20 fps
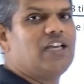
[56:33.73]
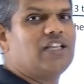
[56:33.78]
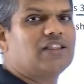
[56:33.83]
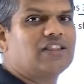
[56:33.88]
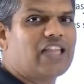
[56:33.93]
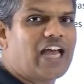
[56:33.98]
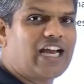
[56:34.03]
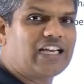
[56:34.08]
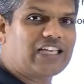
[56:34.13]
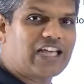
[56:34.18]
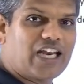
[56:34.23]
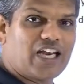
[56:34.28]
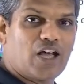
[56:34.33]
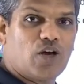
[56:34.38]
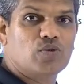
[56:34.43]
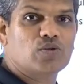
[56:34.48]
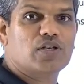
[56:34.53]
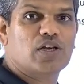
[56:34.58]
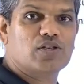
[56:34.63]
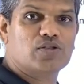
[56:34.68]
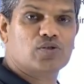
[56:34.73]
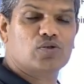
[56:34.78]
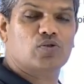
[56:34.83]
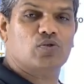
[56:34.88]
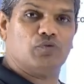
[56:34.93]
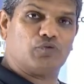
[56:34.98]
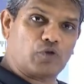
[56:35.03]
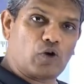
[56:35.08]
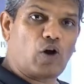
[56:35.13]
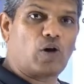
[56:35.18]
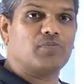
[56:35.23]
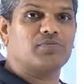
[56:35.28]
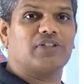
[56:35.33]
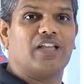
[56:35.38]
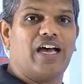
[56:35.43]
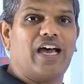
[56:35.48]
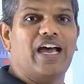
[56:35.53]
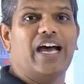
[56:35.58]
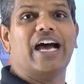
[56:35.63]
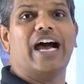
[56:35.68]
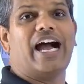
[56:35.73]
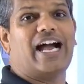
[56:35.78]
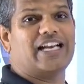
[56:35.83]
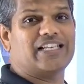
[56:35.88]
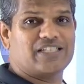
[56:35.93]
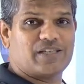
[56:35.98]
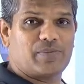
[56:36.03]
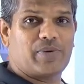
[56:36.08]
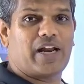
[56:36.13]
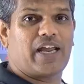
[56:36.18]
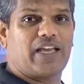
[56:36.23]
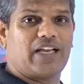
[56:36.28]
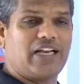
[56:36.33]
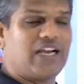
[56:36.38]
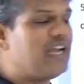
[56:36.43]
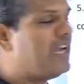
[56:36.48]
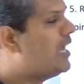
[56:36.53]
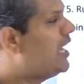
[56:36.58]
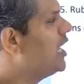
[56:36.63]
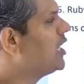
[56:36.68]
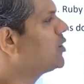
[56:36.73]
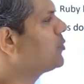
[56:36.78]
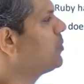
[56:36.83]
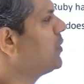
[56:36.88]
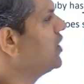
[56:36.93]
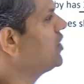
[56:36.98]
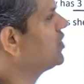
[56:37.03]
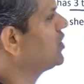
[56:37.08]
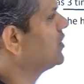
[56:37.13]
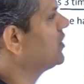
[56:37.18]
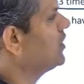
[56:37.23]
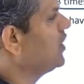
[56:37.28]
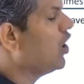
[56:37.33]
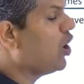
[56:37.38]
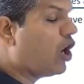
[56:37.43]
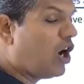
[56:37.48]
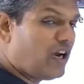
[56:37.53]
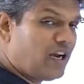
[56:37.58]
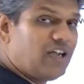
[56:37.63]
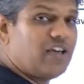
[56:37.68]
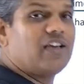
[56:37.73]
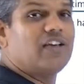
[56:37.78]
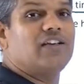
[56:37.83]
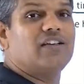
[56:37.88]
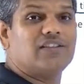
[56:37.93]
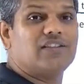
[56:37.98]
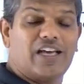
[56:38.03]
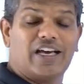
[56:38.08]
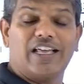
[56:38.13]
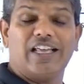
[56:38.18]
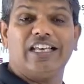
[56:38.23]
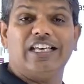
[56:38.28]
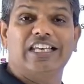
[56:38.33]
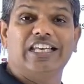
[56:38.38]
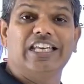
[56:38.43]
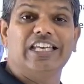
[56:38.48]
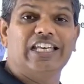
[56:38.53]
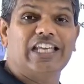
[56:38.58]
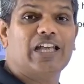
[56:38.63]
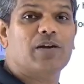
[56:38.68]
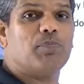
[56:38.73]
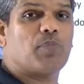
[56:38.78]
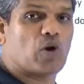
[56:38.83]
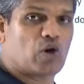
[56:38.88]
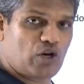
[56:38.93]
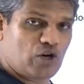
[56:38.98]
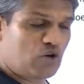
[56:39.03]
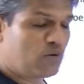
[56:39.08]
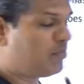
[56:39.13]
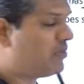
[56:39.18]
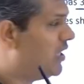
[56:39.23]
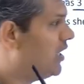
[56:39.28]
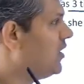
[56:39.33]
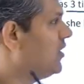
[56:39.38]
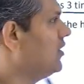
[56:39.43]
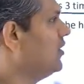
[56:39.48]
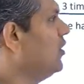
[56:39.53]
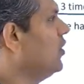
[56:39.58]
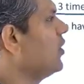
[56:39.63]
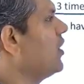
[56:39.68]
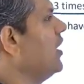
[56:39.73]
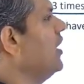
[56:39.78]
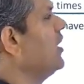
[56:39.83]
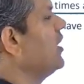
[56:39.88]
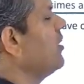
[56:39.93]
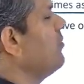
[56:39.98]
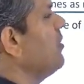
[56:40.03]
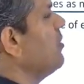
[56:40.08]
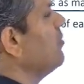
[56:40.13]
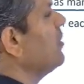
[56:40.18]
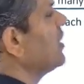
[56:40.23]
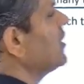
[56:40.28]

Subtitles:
that allows us to form the algebraic expression or the linear polynomial. Okay, remember